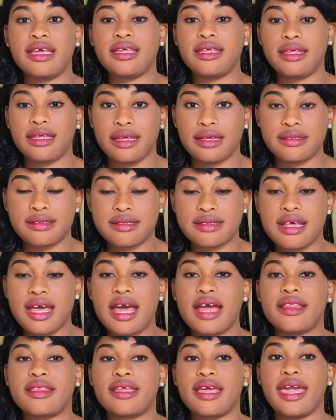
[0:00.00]
Yes,
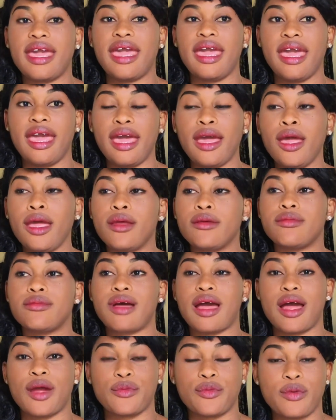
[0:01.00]
the air
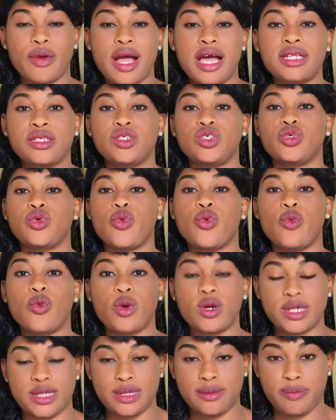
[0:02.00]
around your
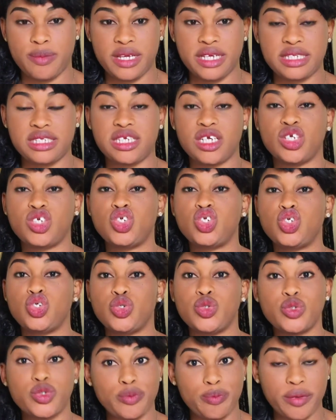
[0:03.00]
workspace
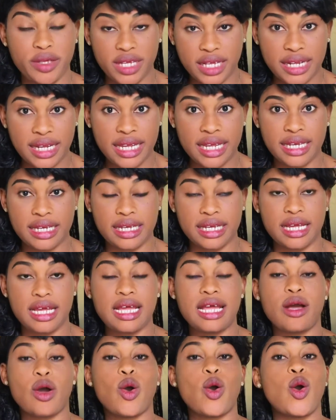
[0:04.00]
should be clean
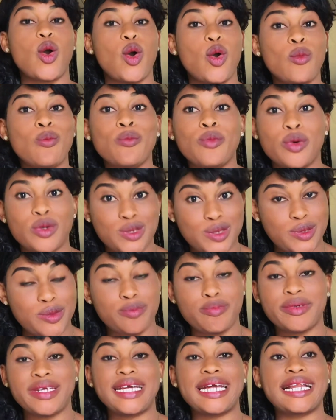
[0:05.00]
or must
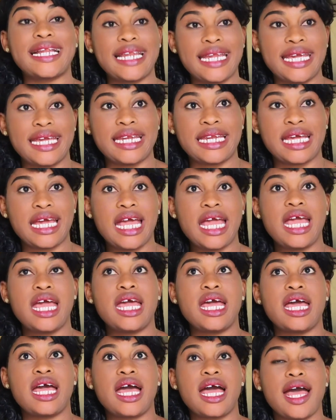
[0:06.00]
be clean.
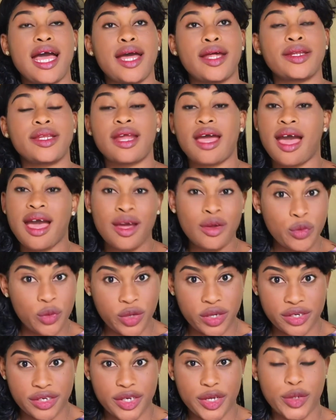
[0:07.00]
And how
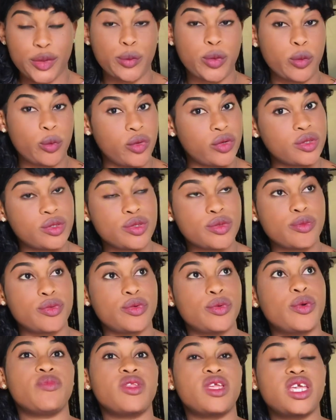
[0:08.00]
can that be
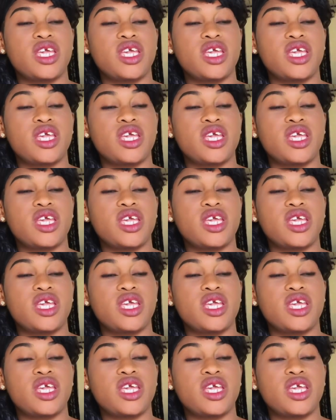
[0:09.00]
possible?